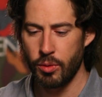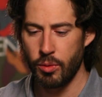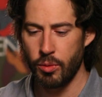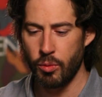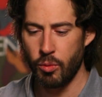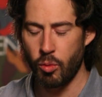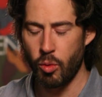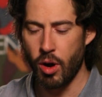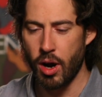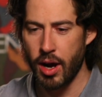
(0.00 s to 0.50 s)

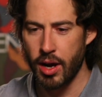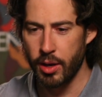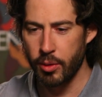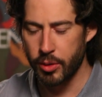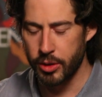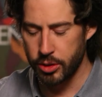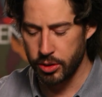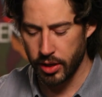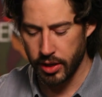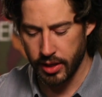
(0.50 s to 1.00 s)
why are
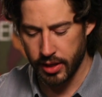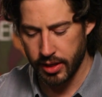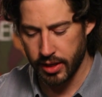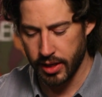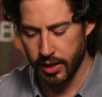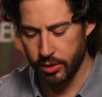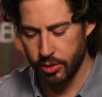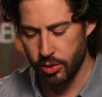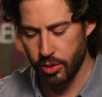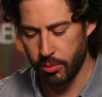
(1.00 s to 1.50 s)
we trying to
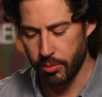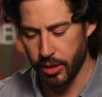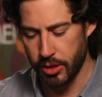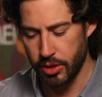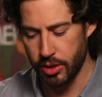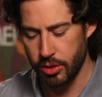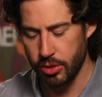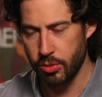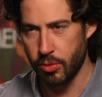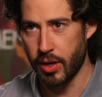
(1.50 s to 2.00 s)
connect so much
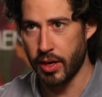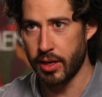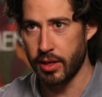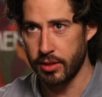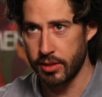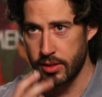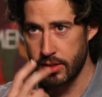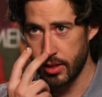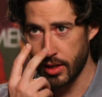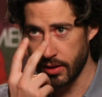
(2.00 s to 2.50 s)
this way and
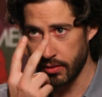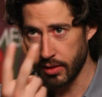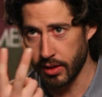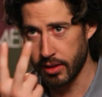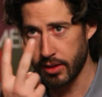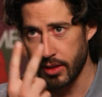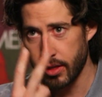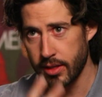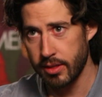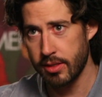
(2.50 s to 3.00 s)
instead of
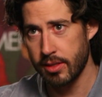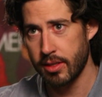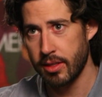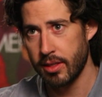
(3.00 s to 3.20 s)
like this?